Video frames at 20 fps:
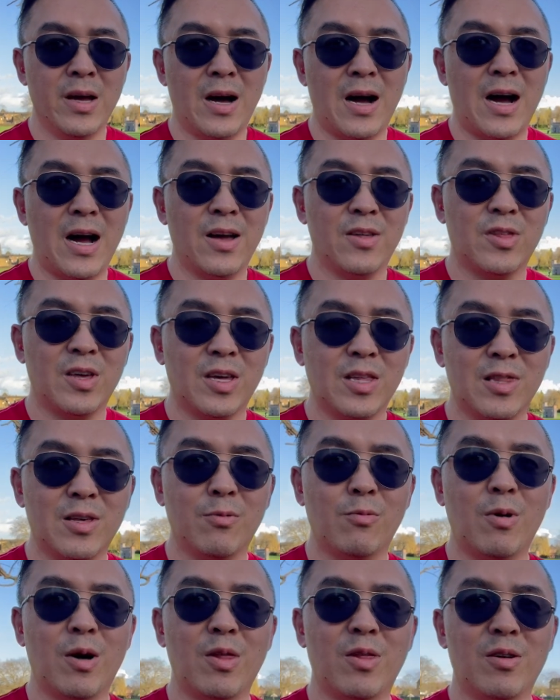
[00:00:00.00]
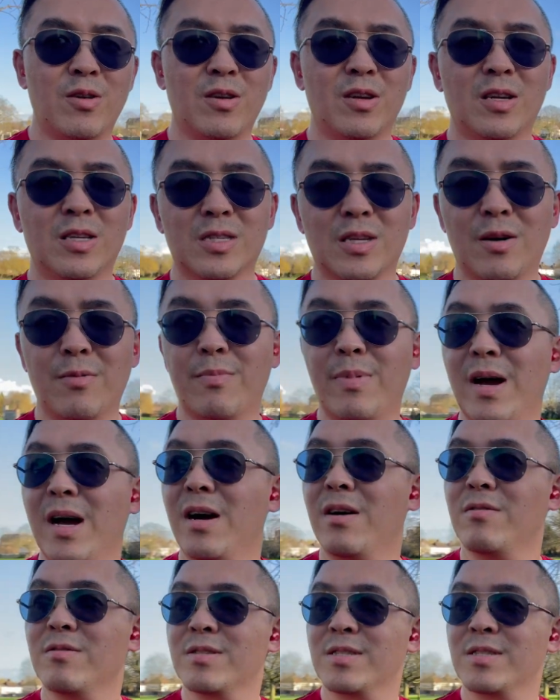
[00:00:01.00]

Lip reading: I think the weather is about